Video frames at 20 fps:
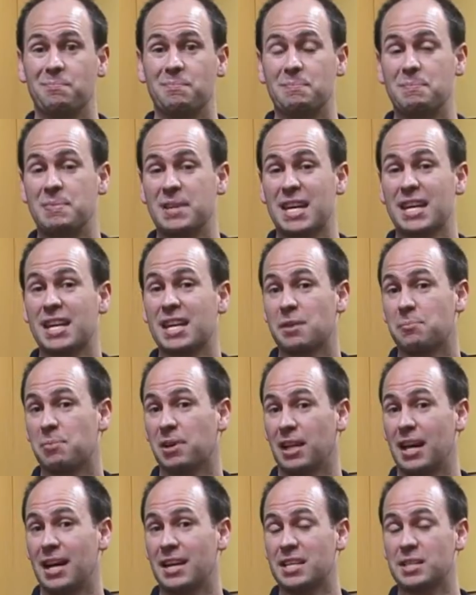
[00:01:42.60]
Beginning a
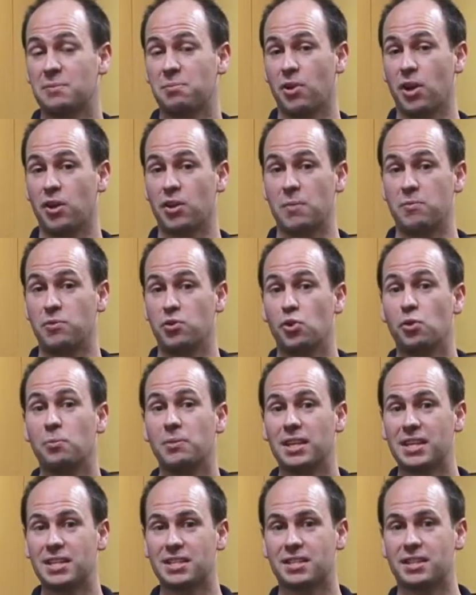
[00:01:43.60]
Pilates program
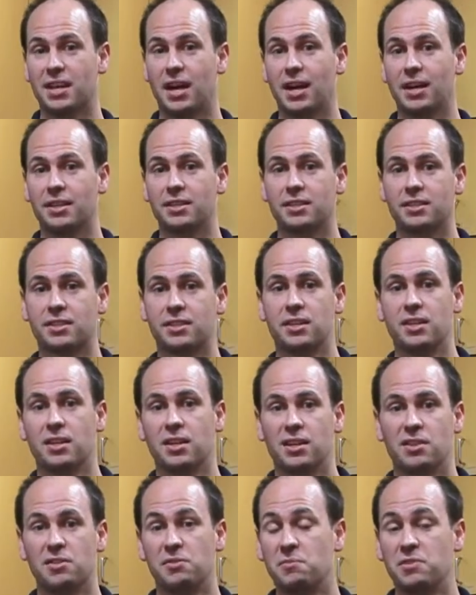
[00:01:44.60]
normally starts
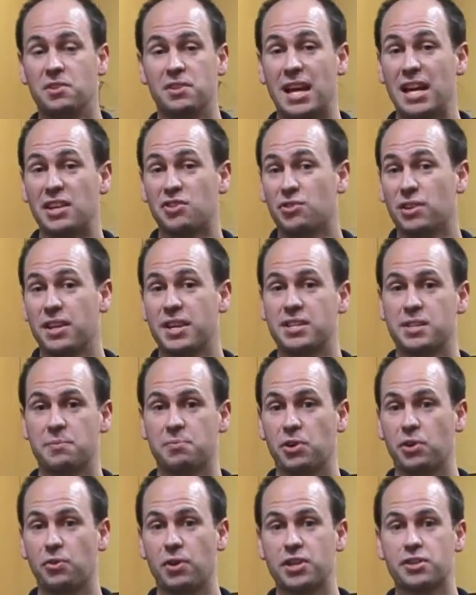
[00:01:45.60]
naturally as a
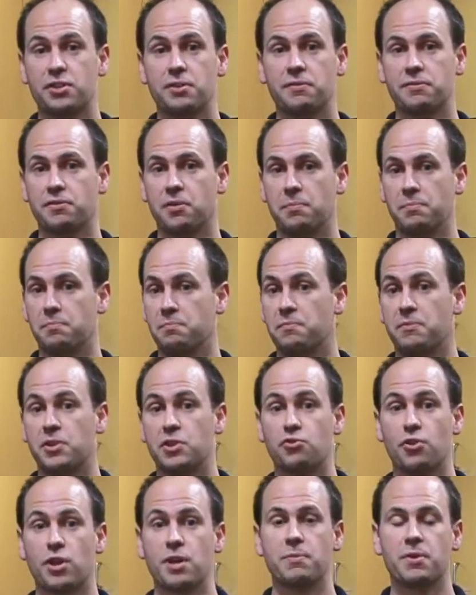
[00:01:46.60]
progression from the
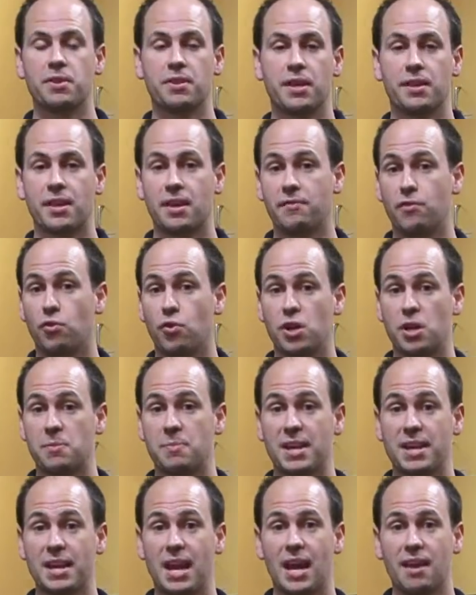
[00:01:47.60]
treatment that they've already
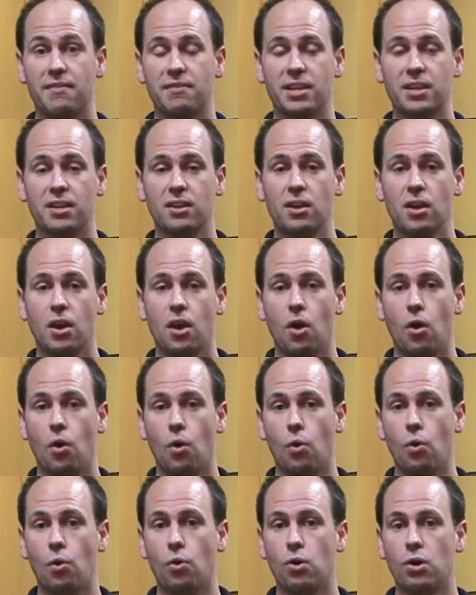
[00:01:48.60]
been having,
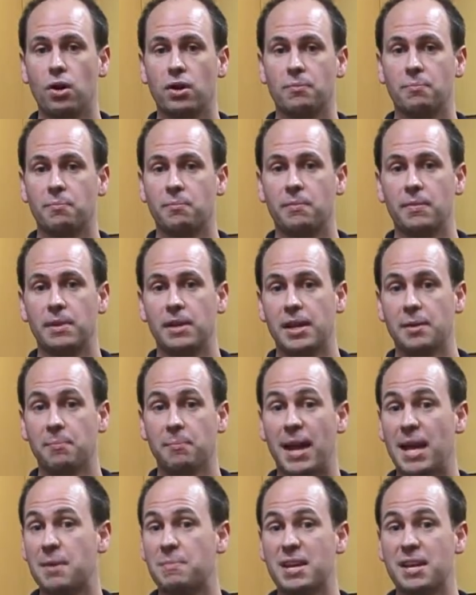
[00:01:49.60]
or it
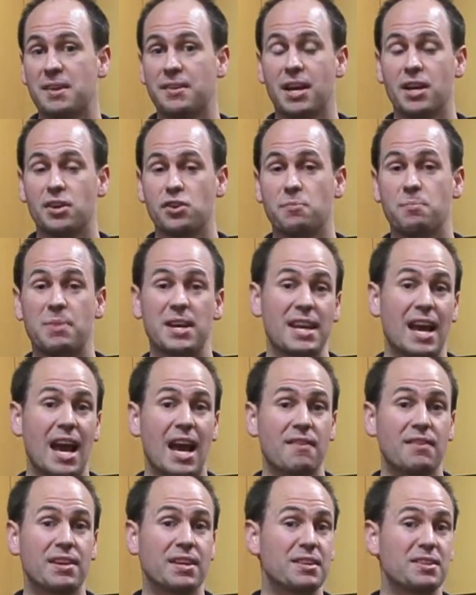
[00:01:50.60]
may be that you've been
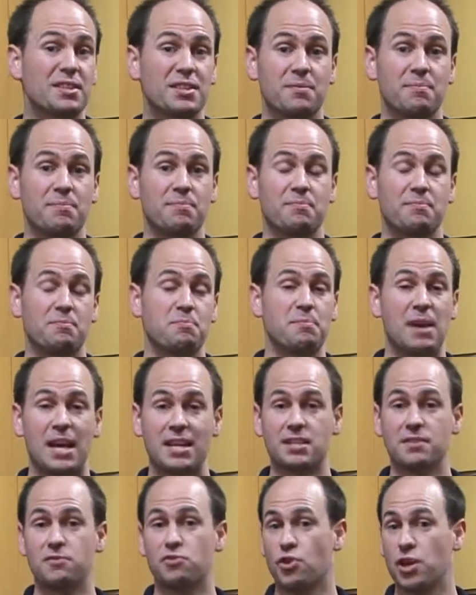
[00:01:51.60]
having some
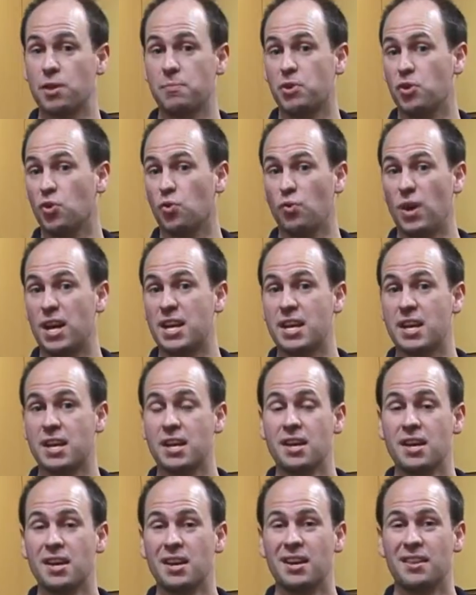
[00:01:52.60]
passive treatment already
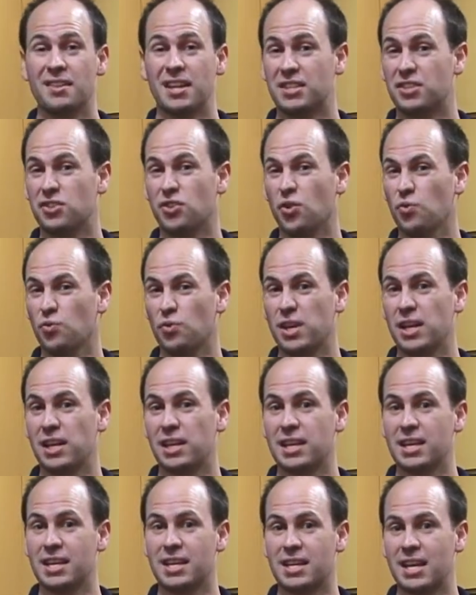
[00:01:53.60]
that's not
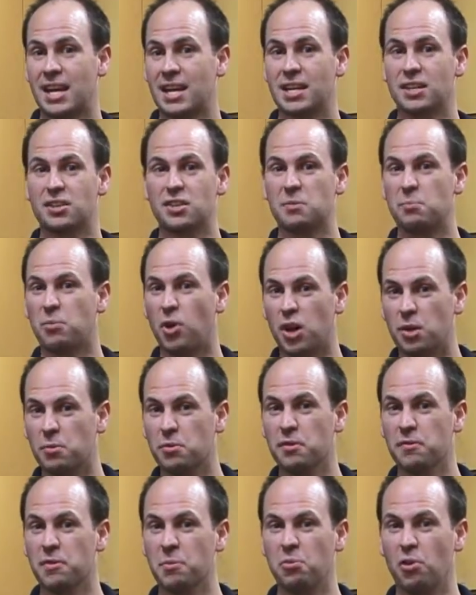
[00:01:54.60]
really getting to the bottom
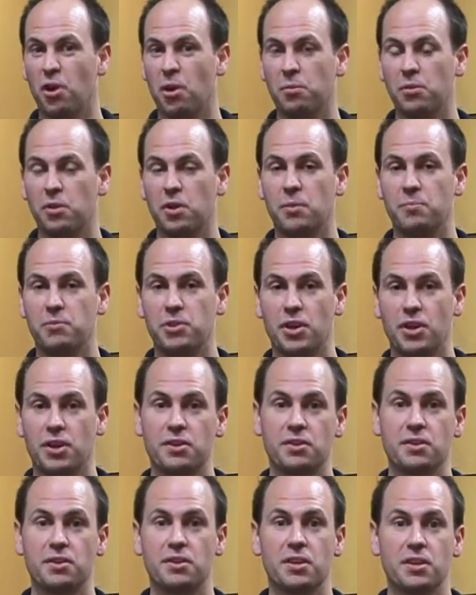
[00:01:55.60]
of the problem.
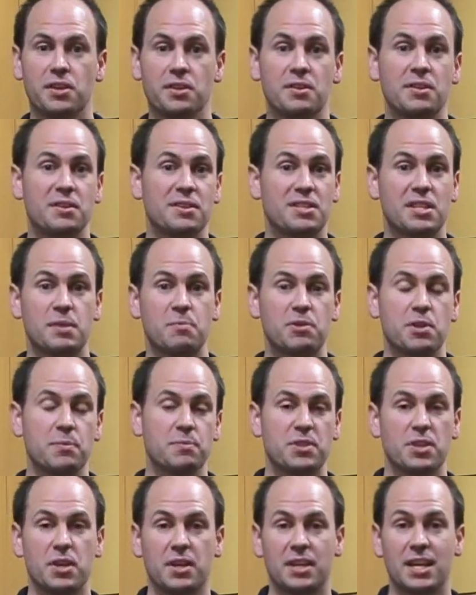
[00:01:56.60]
The
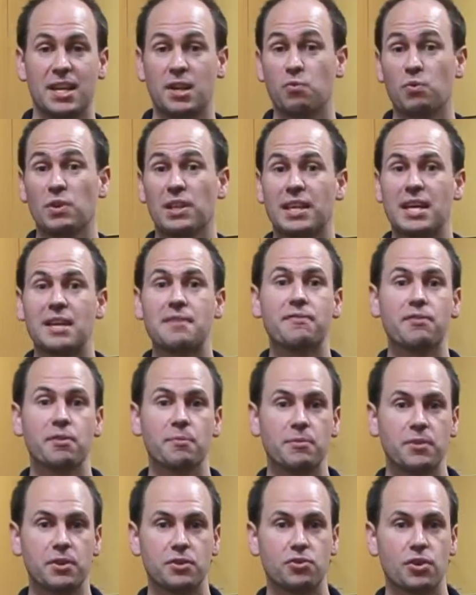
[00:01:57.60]
symptoms are getting relief
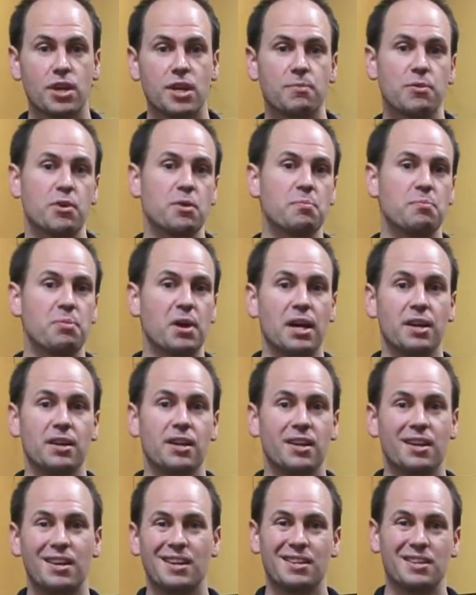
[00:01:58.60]
from the treatment, but
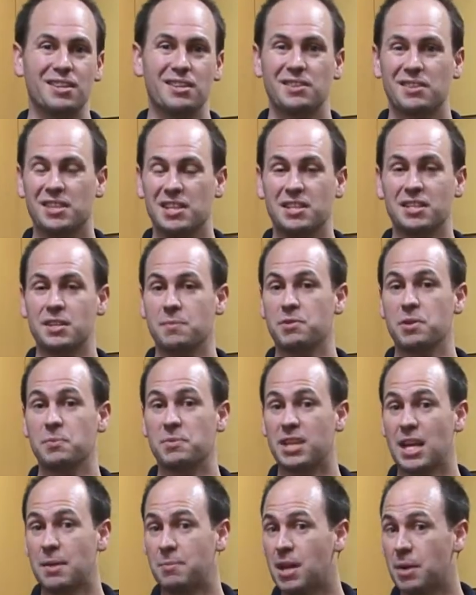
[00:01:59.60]
the symptoms
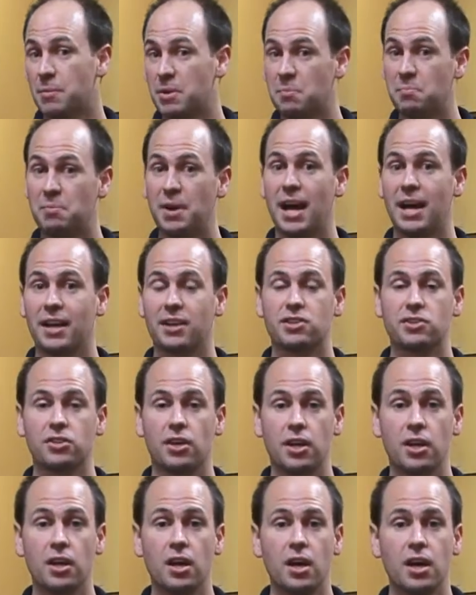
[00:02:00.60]
keep coming back.
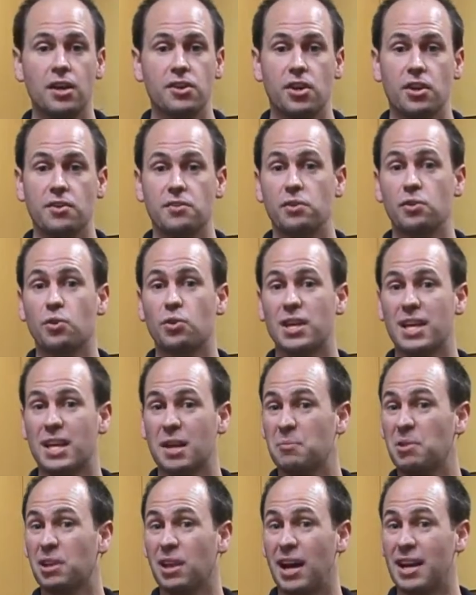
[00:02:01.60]
So, looking
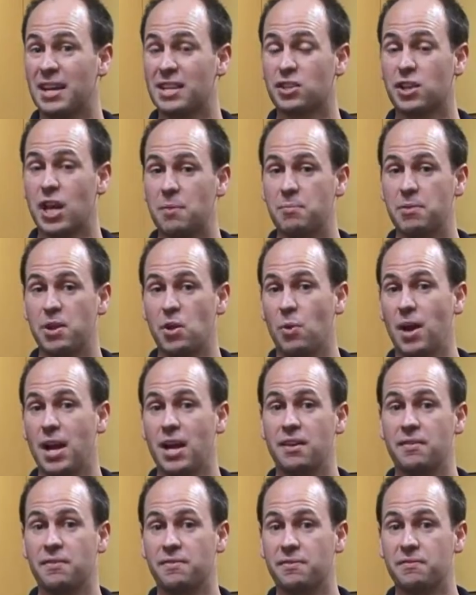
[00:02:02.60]
at Pilates be a
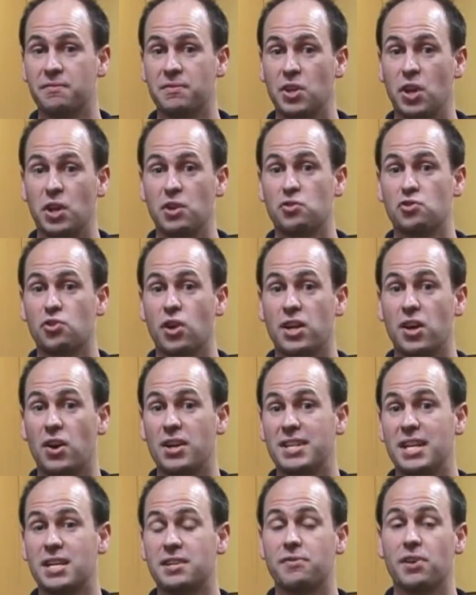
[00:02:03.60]
way of, trying to
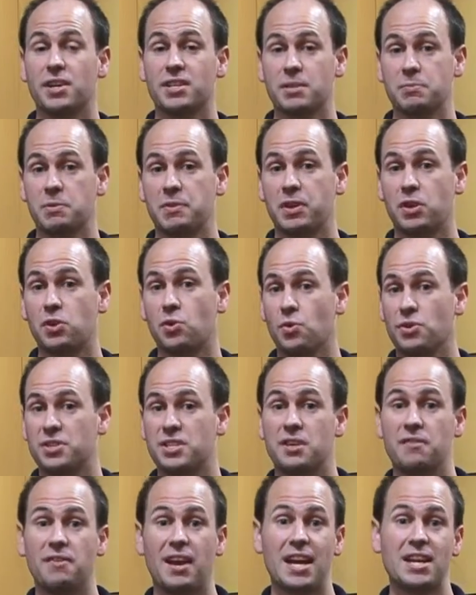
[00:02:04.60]
identify some of the
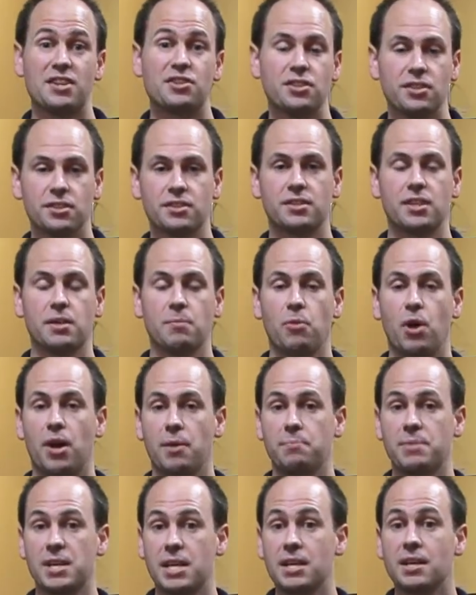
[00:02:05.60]
causative agents that
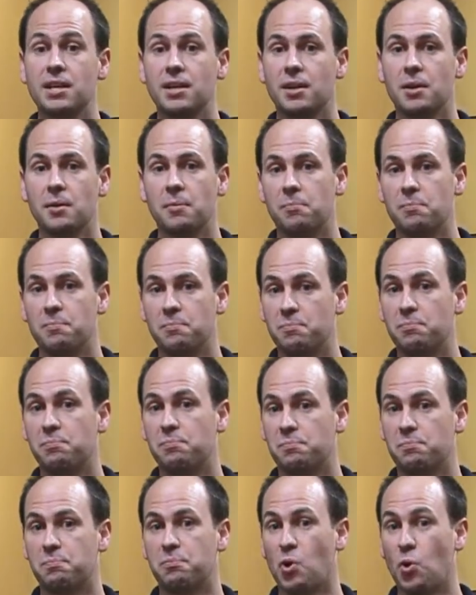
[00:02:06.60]
might be
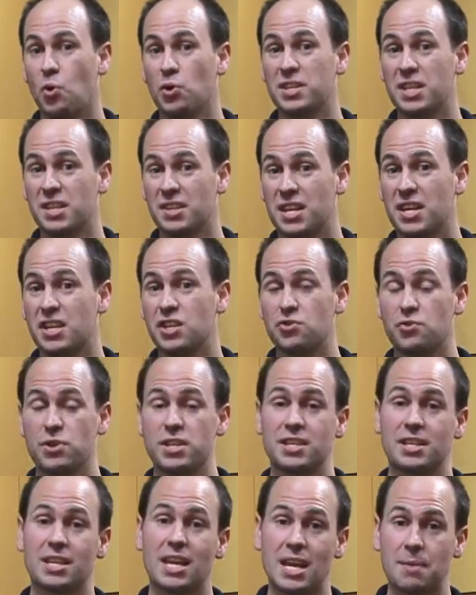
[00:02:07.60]
causing the injury
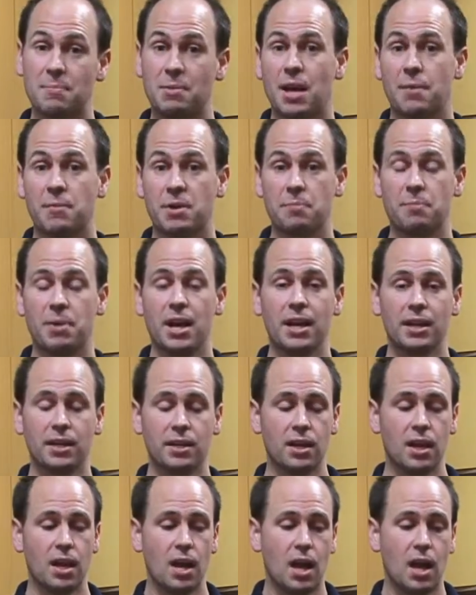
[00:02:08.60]
to keep coming back.